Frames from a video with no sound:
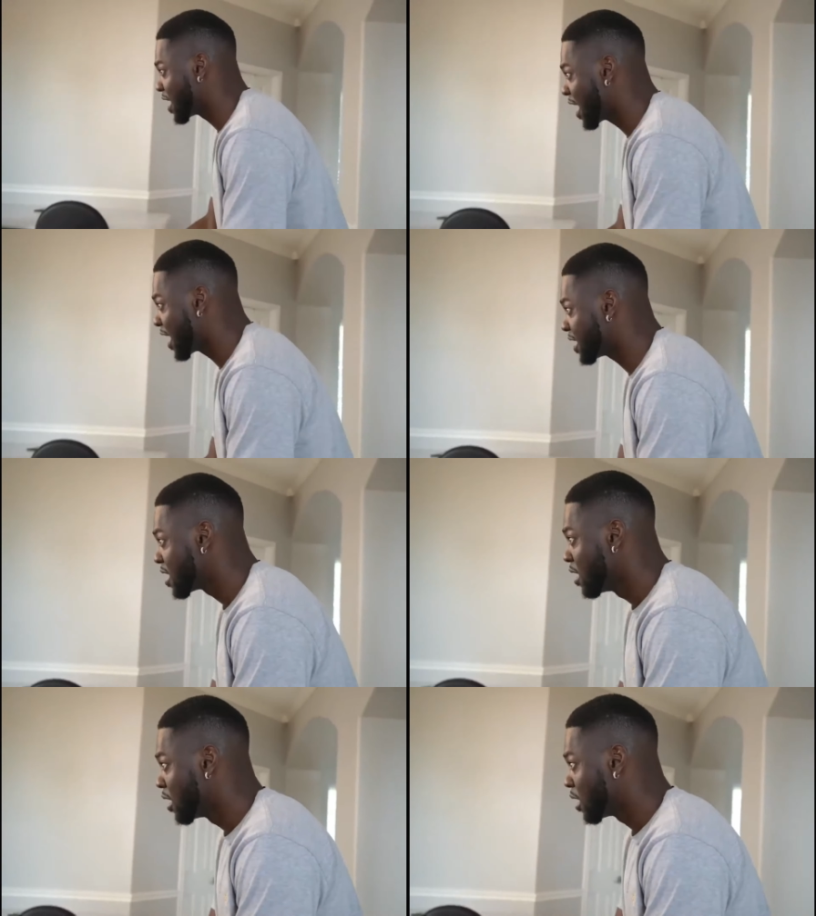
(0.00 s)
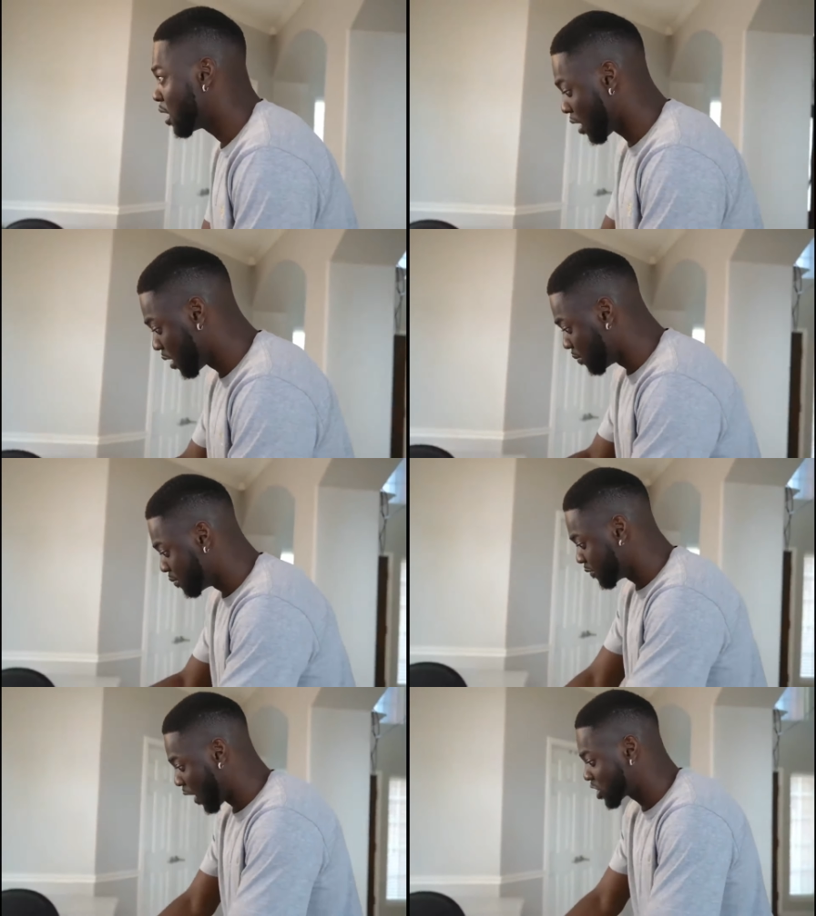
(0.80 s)
days. Okay. Um,
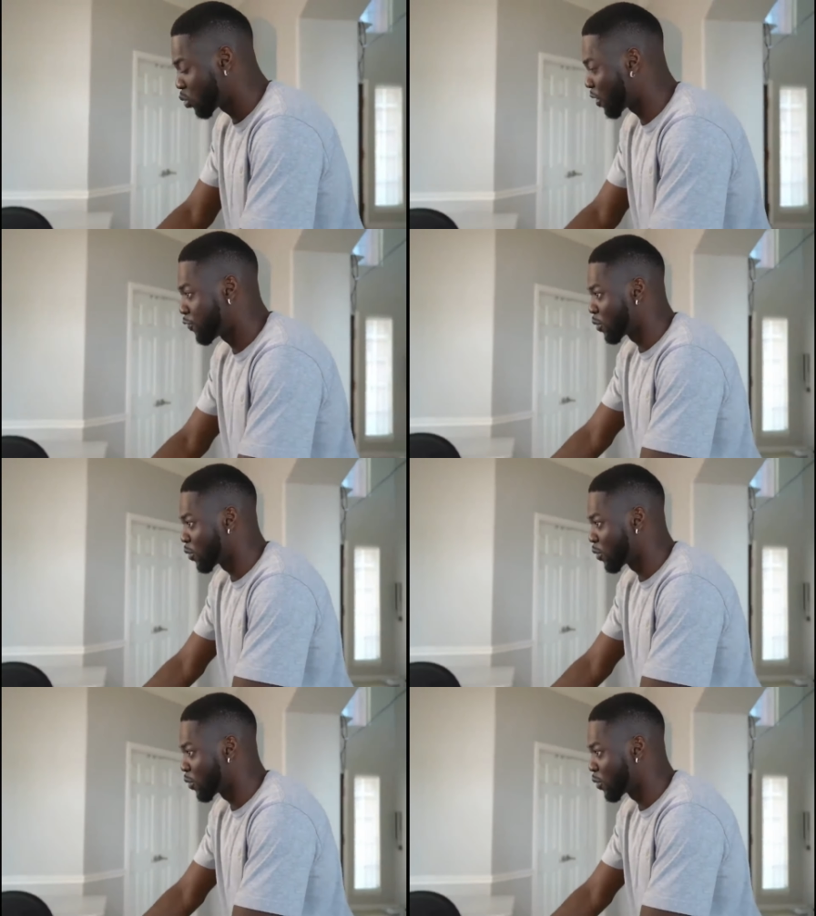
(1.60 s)
I just want a full